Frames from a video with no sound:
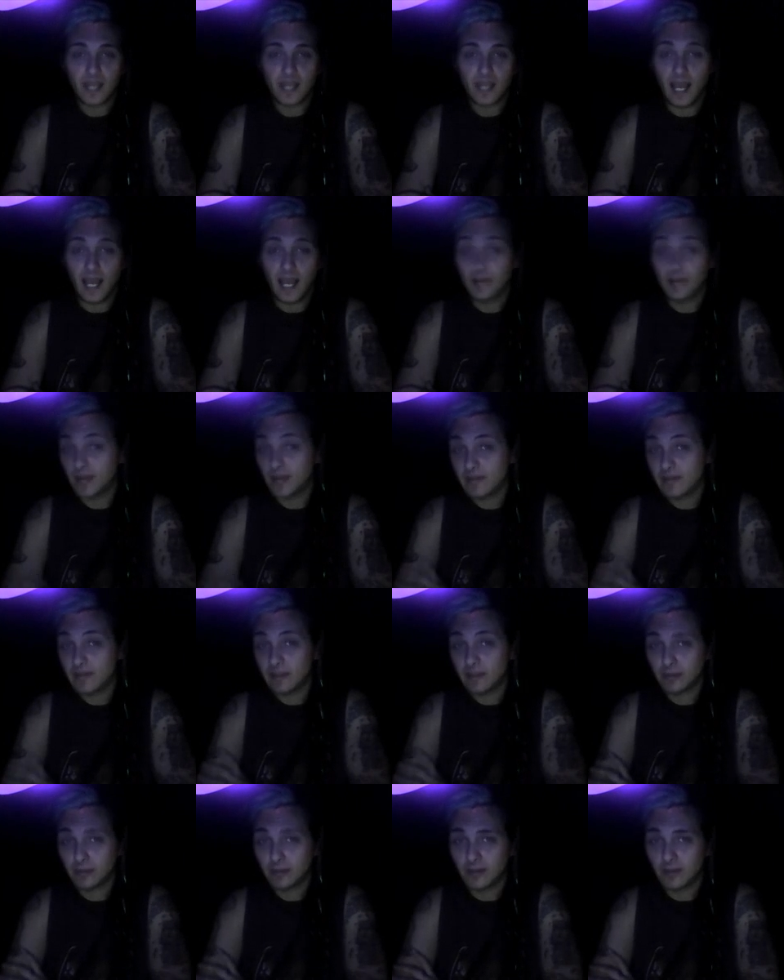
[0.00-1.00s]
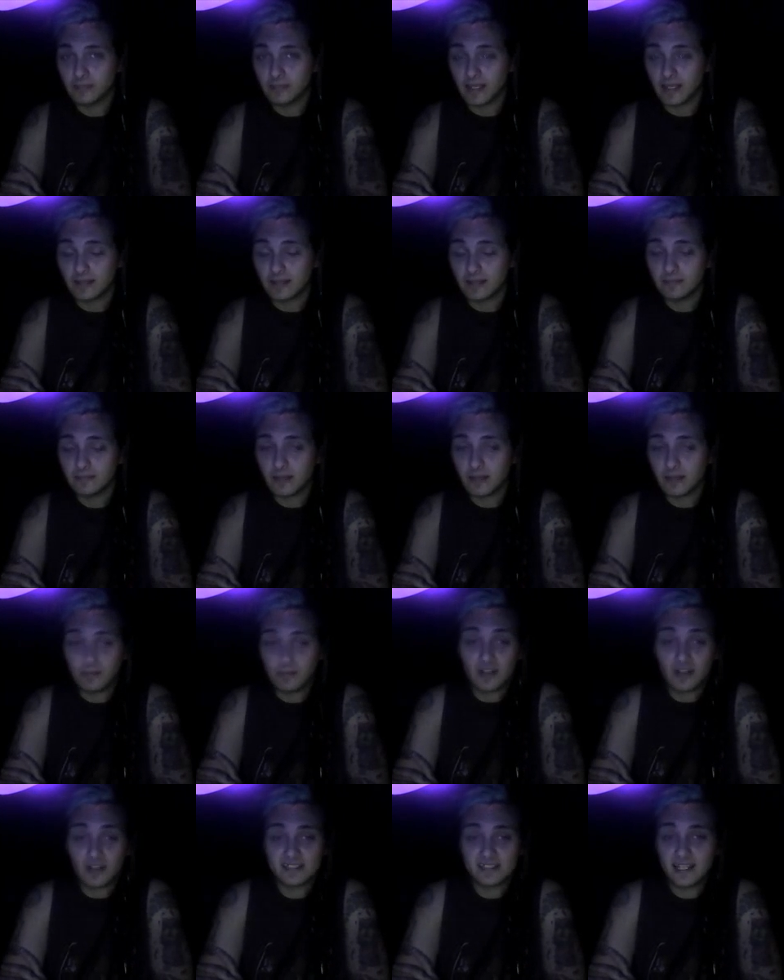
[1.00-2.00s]
I don't have that problem yet, but I'm
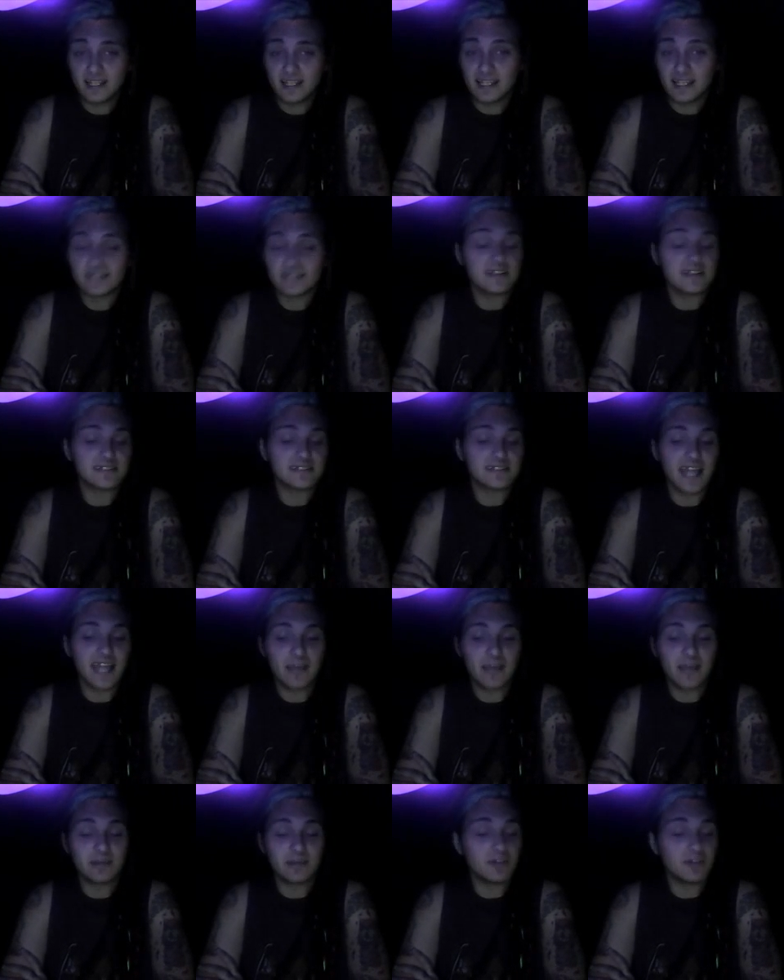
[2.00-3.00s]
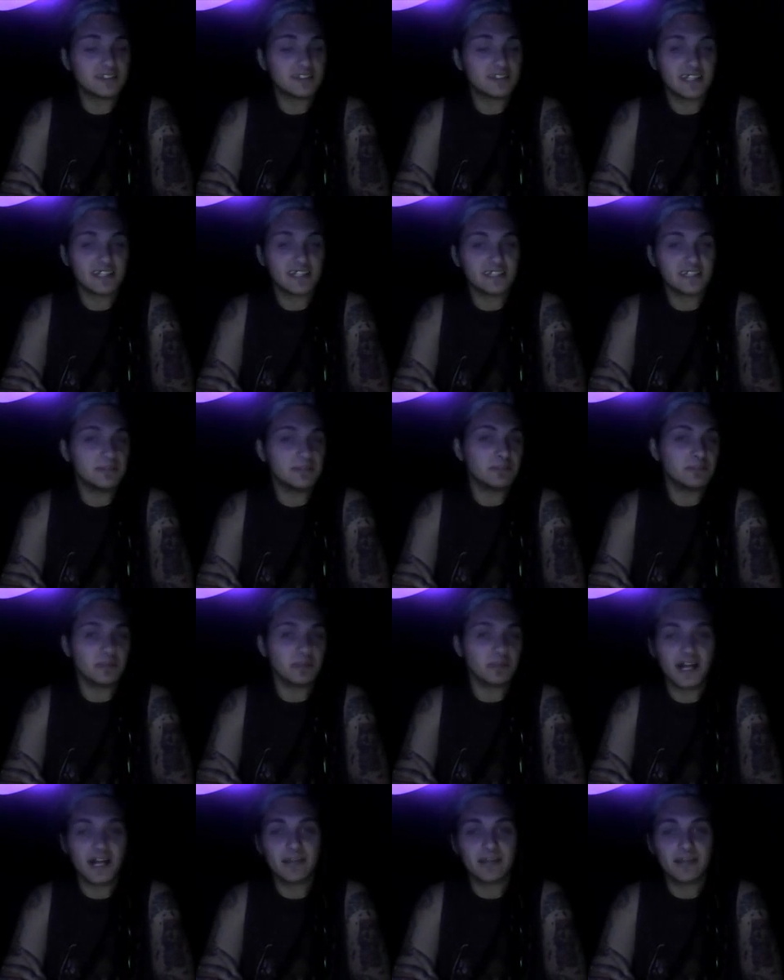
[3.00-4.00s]
not saying it doesn't happen. I'm not saying these people
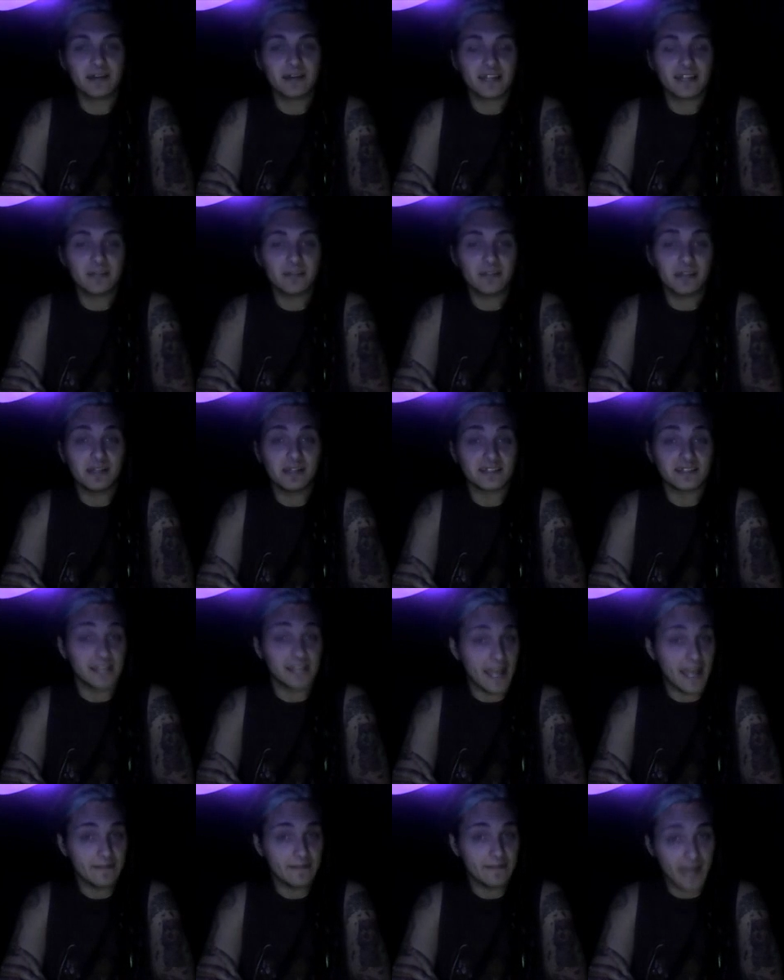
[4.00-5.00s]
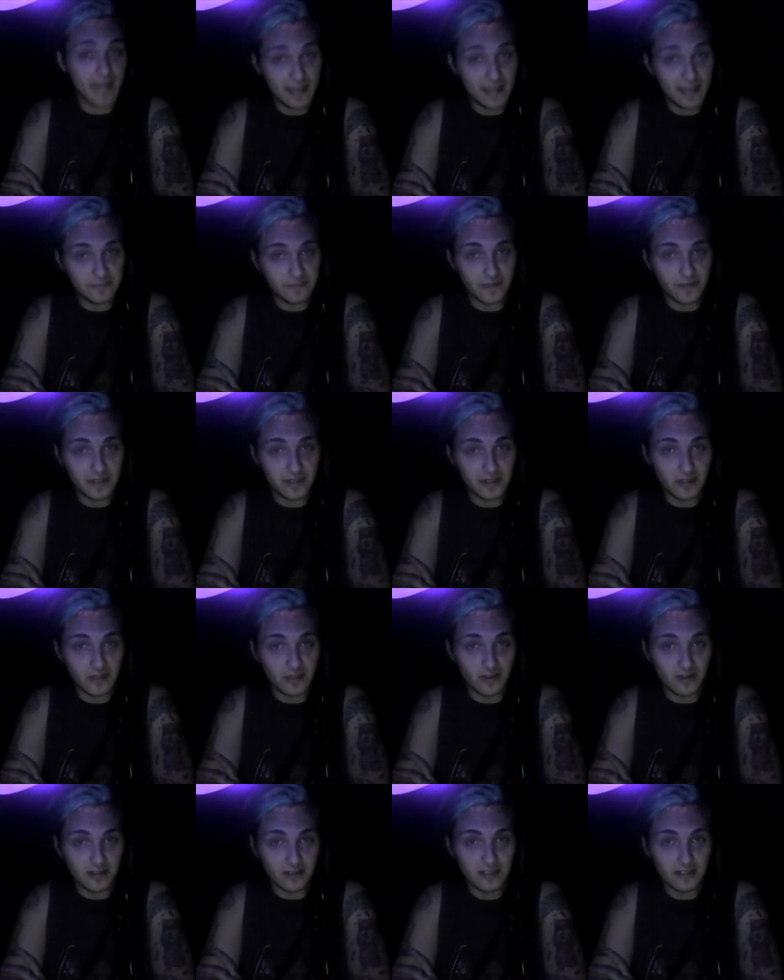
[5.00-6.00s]
lie about that because I haven't had them very
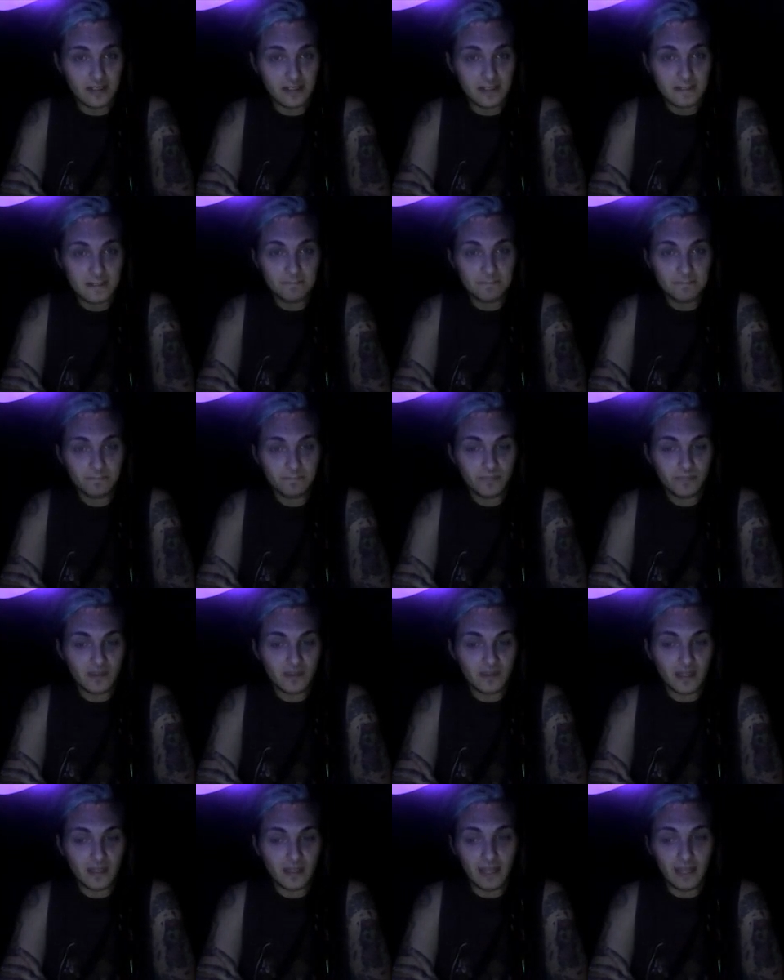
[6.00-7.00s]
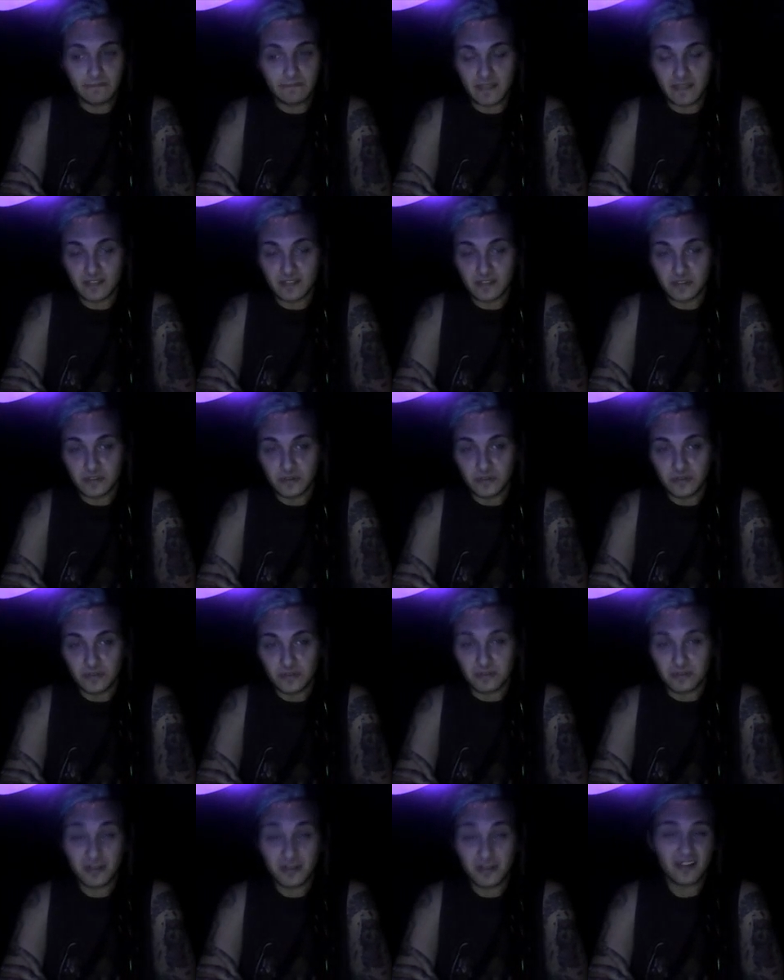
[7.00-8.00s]
long. If they do,
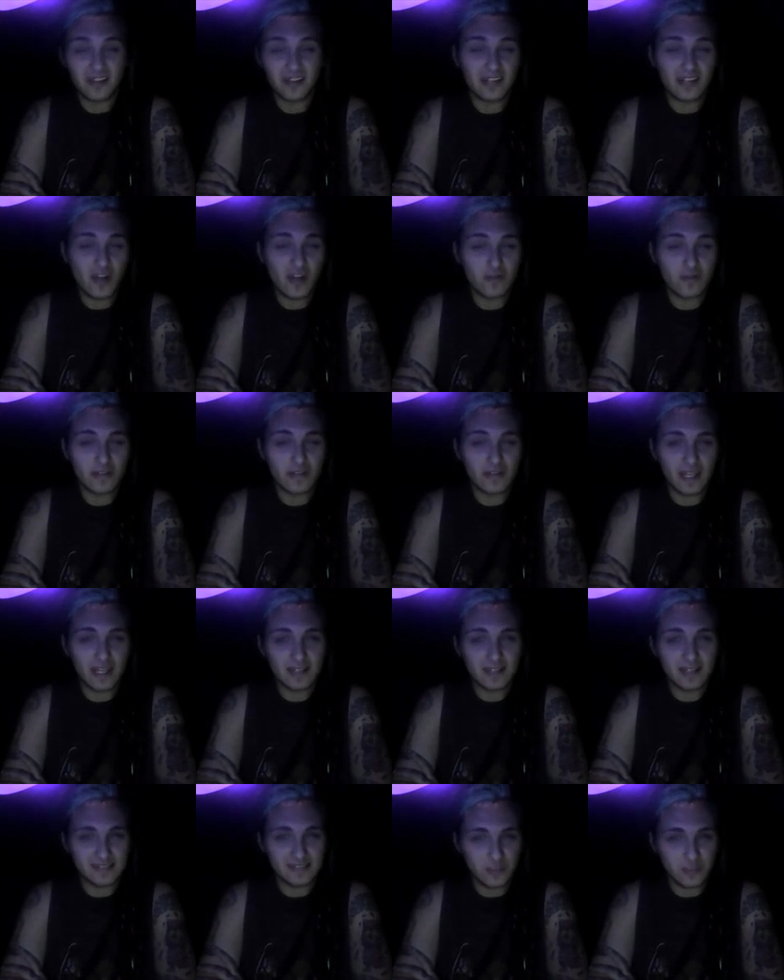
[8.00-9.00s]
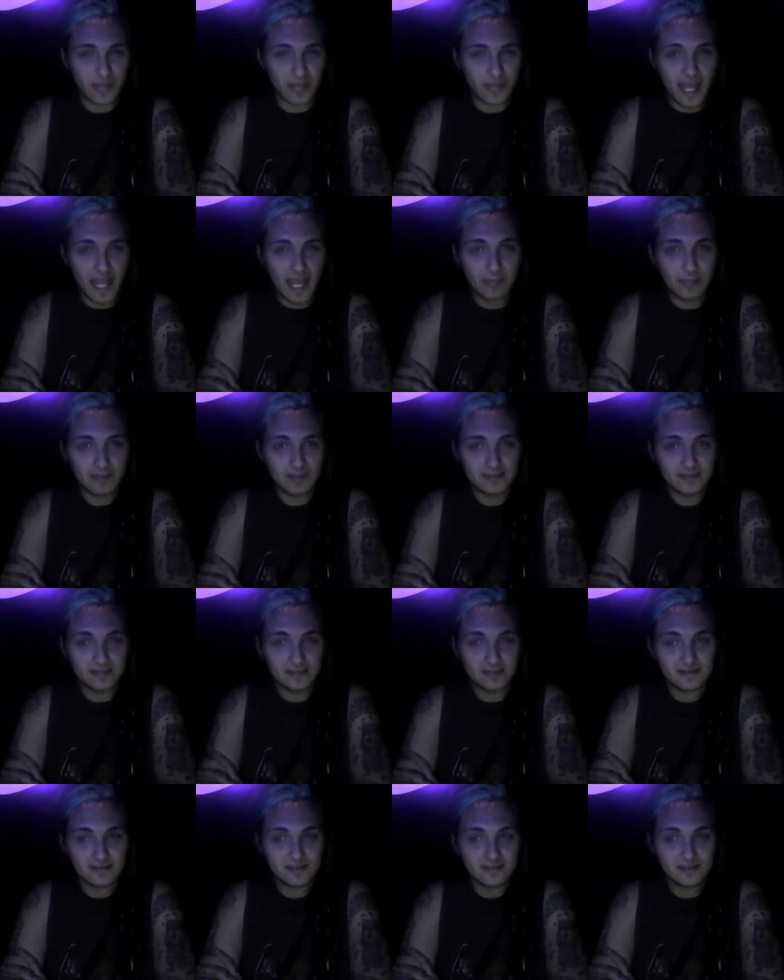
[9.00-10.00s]
I'm probably going to go over it again and see what
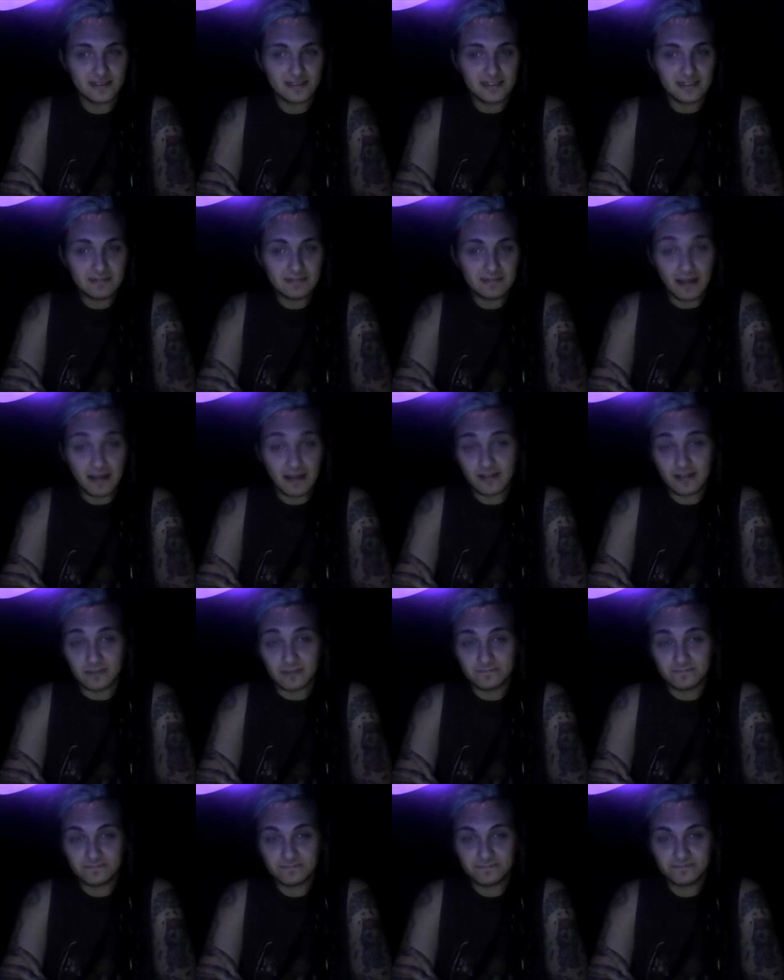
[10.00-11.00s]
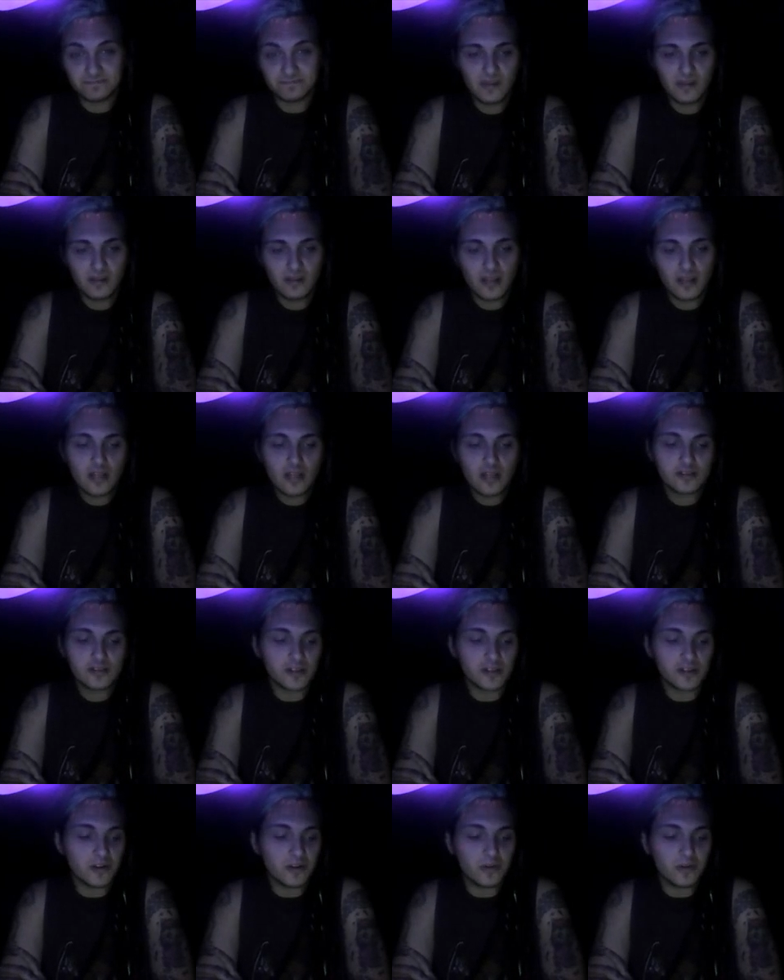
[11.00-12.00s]
happens. I don't know.
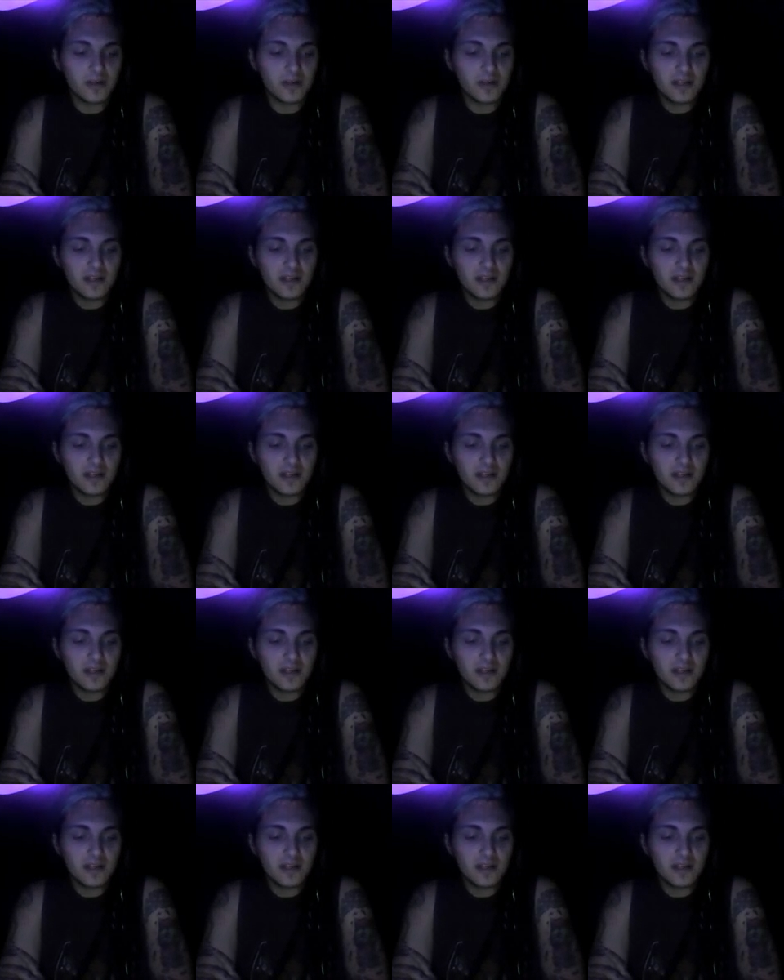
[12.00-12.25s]
So,